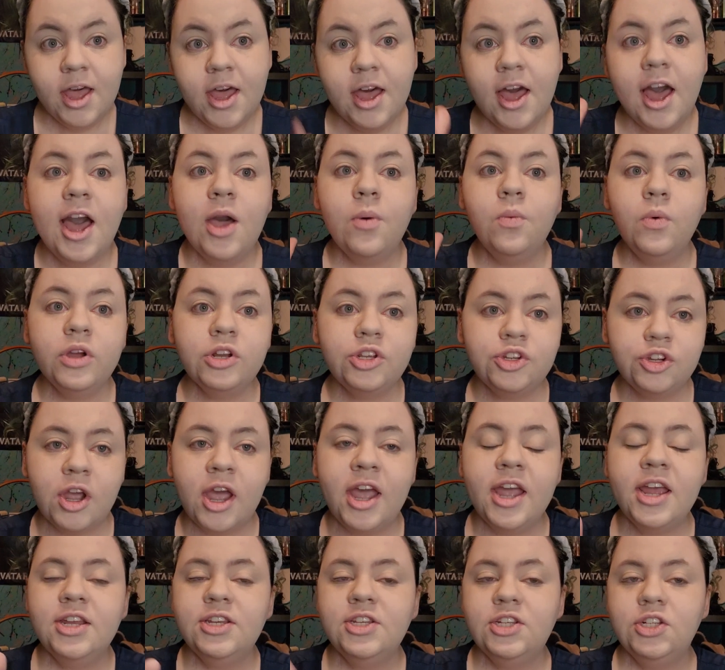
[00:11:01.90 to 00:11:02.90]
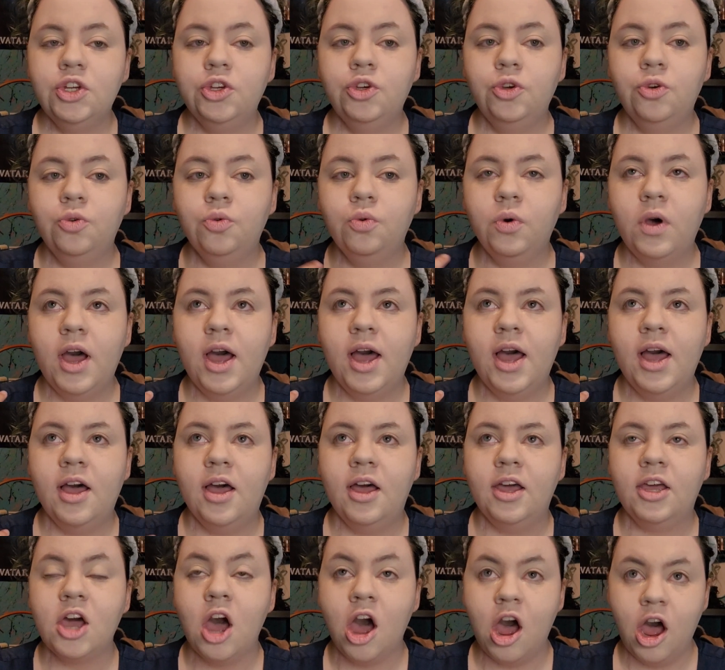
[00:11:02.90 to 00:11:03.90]
I would try and do
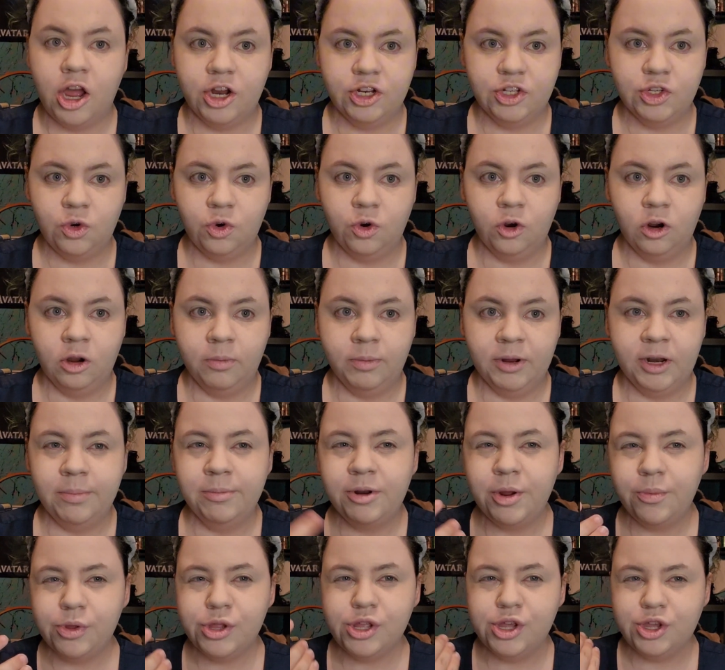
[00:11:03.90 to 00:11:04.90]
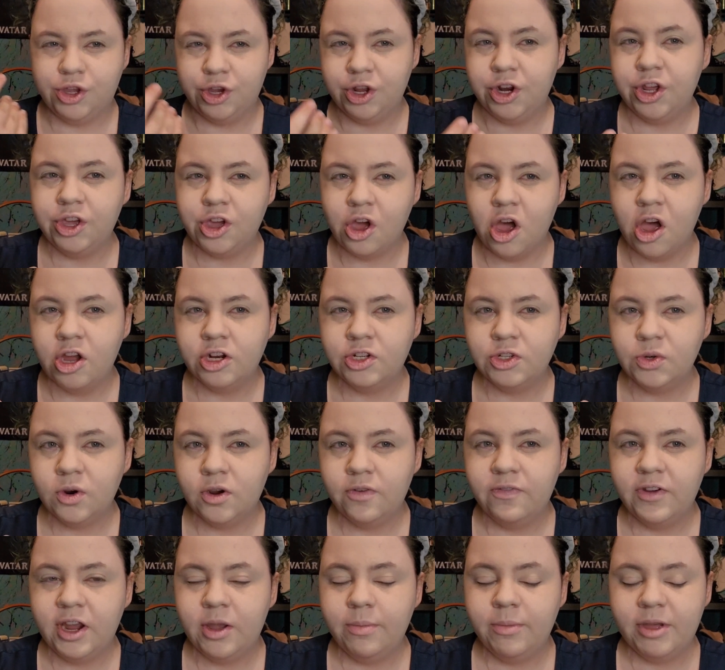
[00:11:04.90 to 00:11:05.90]
contour, but I'm not really good at
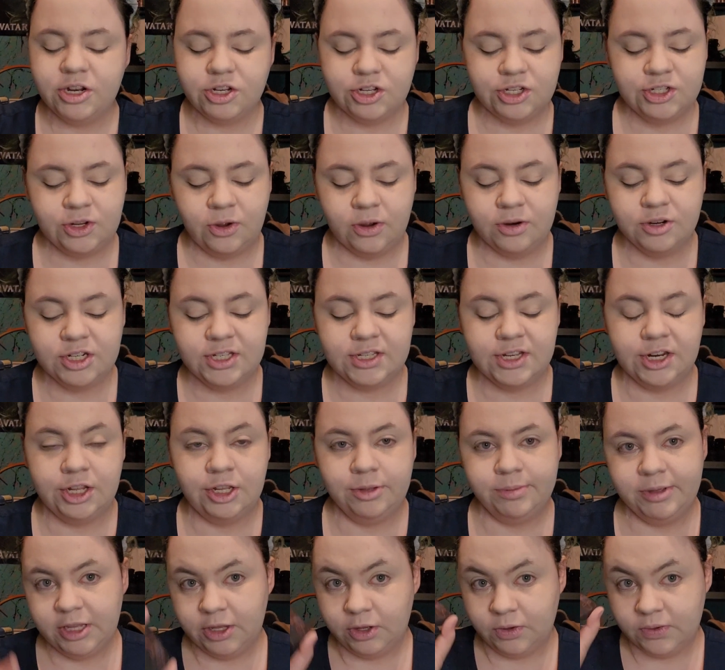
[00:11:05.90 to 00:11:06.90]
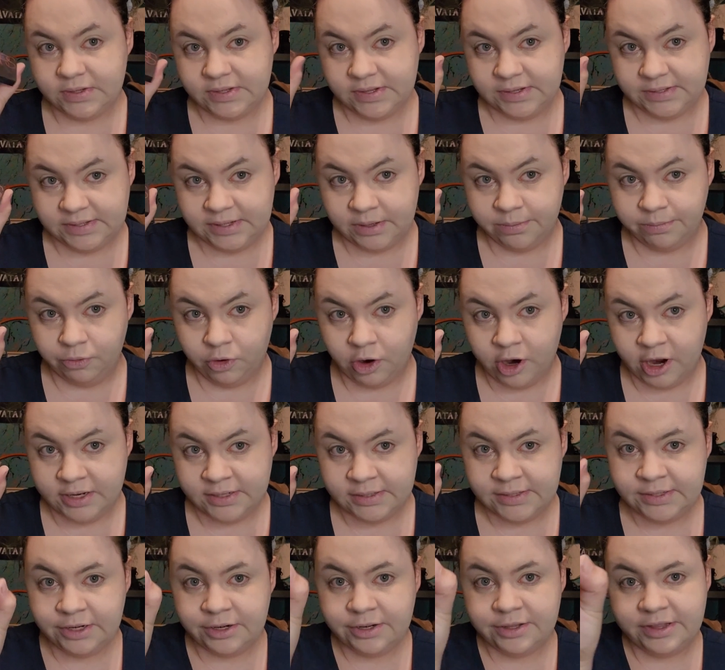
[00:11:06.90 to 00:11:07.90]
contour very much, so I'm just going to be using some
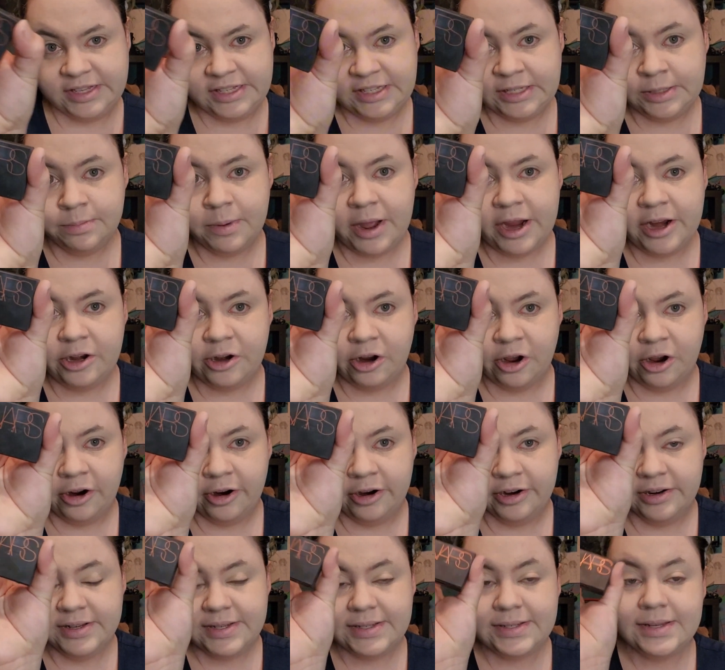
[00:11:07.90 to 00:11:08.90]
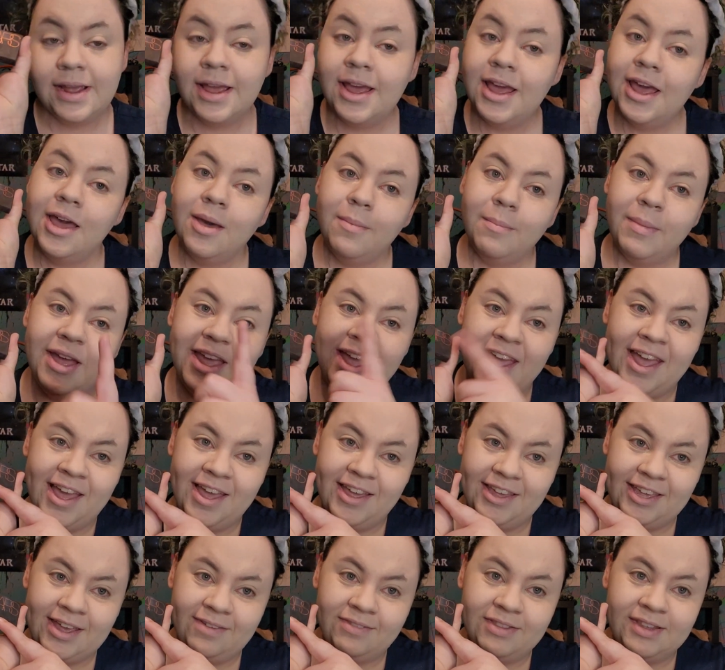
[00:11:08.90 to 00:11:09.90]
bronzer. This is by NARS. My
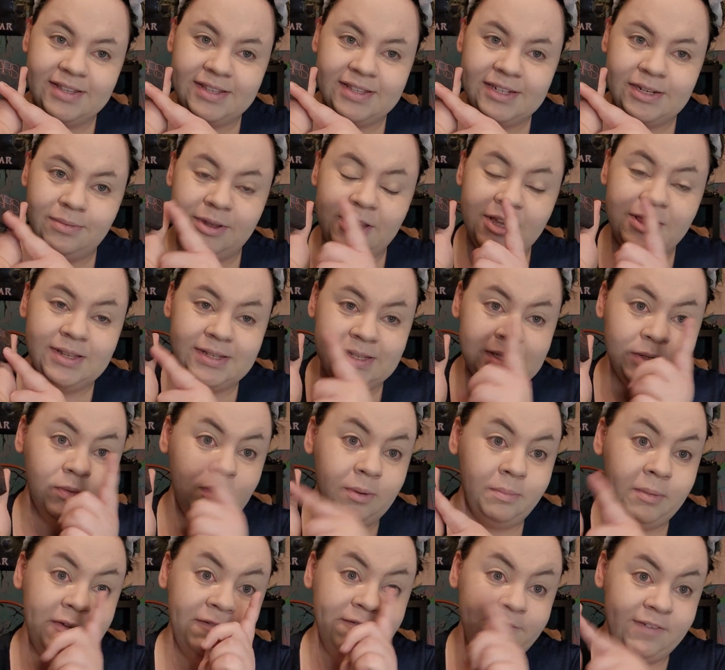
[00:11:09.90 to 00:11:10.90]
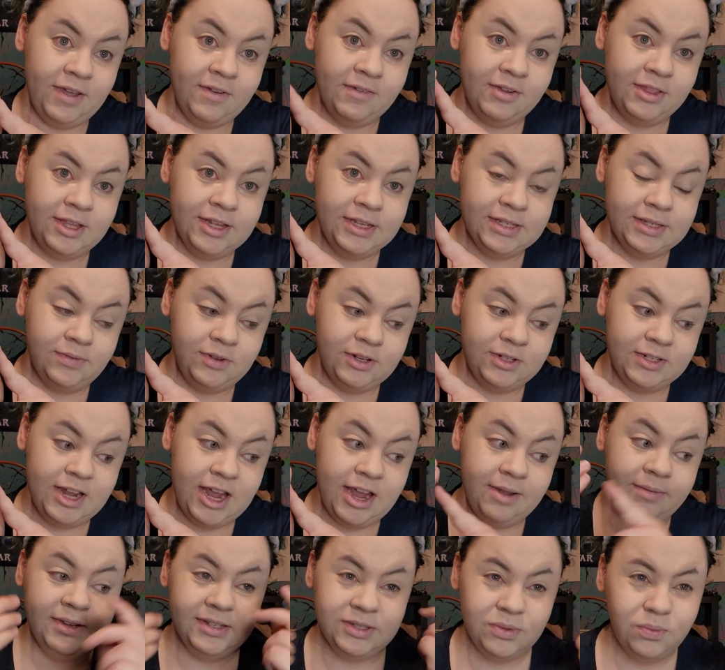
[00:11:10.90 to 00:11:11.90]
aunt gave this to me, and this is one of my favorite things of all
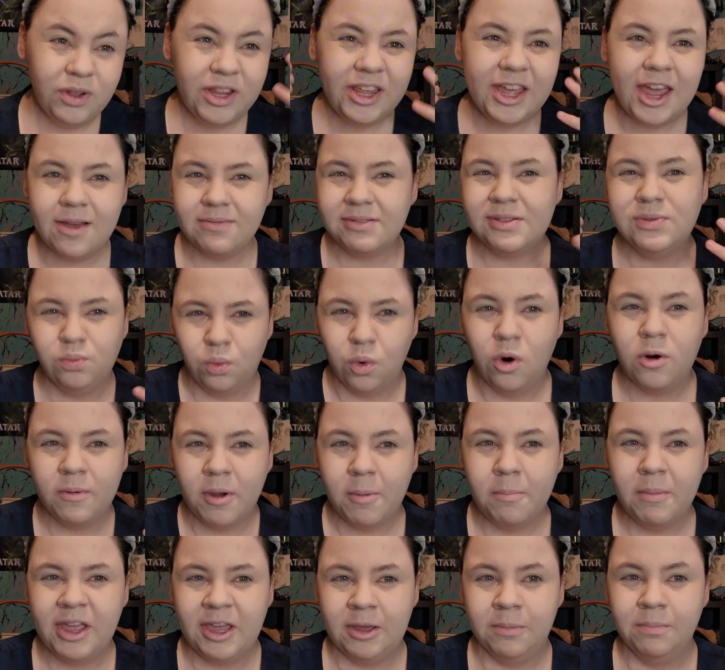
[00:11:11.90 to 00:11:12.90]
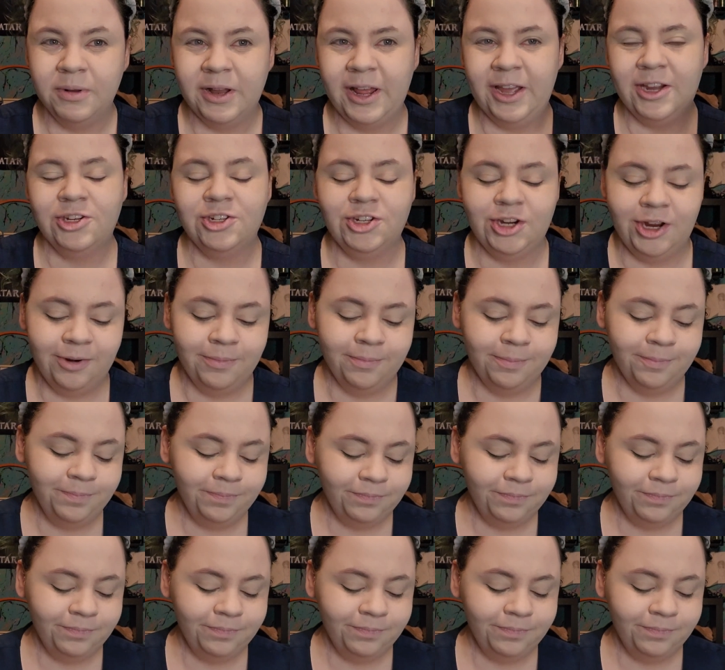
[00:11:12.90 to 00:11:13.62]
time because it really helps warm up my complexion.